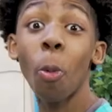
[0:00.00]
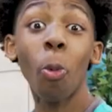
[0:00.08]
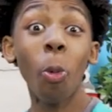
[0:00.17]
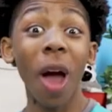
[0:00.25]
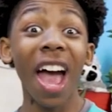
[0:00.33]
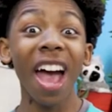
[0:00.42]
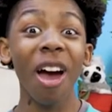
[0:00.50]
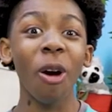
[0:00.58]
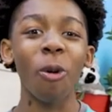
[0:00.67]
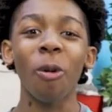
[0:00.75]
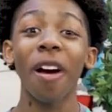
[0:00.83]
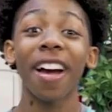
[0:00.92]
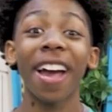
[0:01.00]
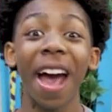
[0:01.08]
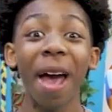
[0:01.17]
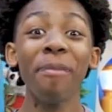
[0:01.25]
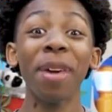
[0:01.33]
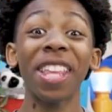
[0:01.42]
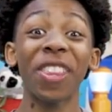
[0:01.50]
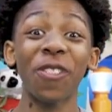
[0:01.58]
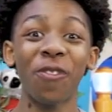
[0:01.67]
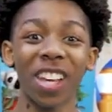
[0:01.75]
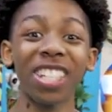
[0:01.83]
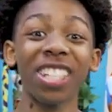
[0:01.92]
Wow, God made
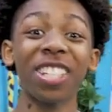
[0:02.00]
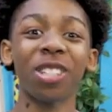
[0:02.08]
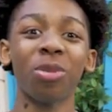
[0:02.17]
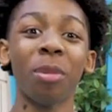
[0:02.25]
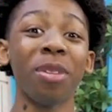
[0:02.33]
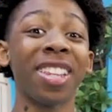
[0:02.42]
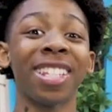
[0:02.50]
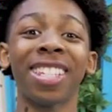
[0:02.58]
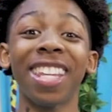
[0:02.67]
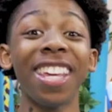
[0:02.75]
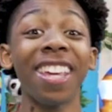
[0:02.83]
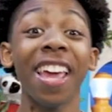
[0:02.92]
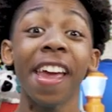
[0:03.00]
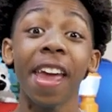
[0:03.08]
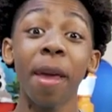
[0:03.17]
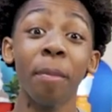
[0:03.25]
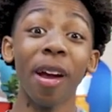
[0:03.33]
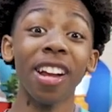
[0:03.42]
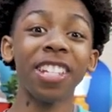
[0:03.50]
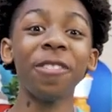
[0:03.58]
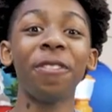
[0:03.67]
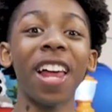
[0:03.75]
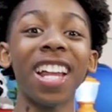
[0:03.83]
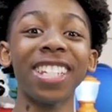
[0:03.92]
the fish to swim in the sea and birds to
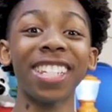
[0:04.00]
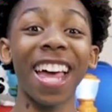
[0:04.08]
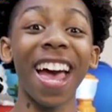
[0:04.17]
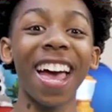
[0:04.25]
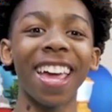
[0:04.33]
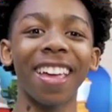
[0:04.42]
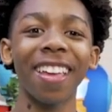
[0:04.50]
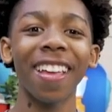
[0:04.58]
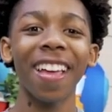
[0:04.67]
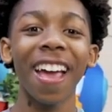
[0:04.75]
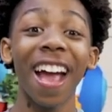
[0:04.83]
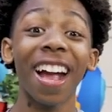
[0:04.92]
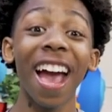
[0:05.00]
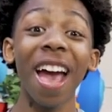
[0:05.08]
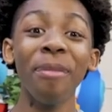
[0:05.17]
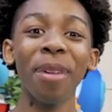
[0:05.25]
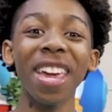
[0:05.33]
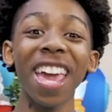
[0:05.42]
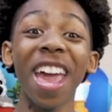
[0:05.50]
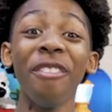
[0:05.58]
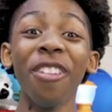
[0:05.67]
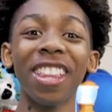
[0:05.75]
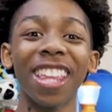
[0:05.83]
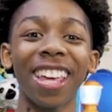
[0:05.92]
fly in the sky. God made
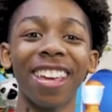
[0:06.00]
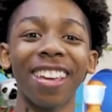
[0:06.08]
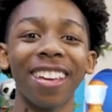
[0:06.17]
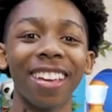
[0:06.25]
everything.